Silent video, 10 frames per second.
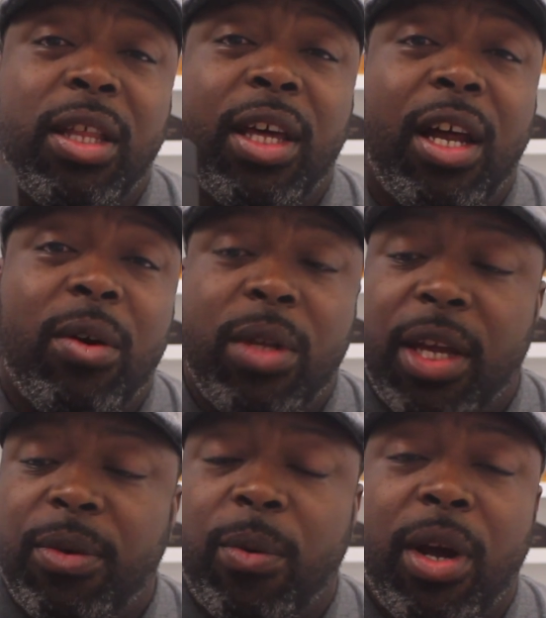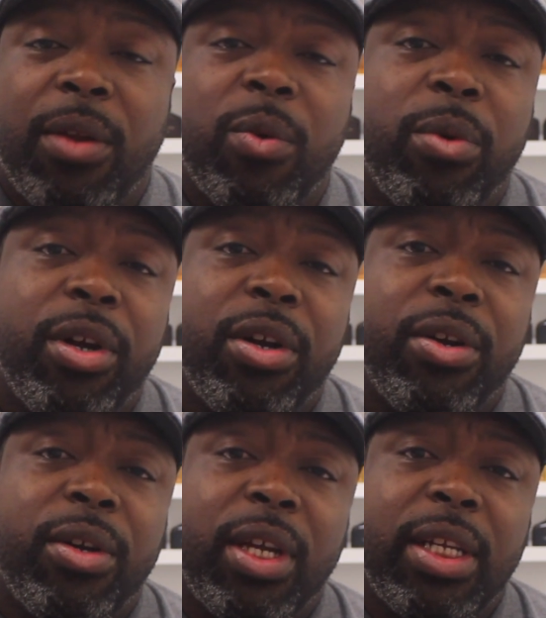that I only get to wear in the
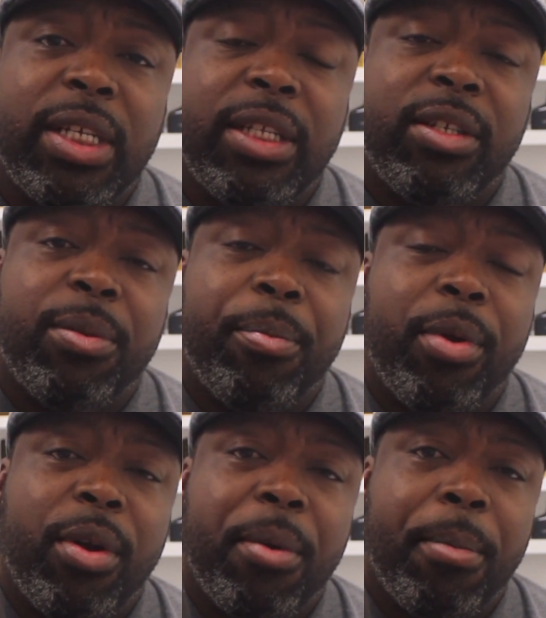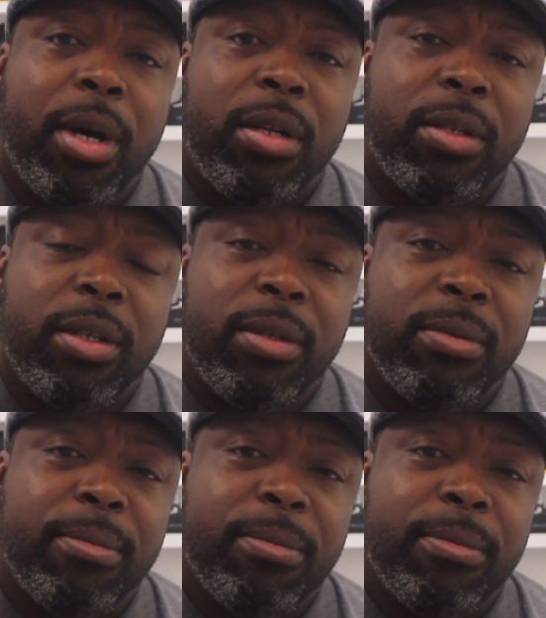winter, and it's Pure Malt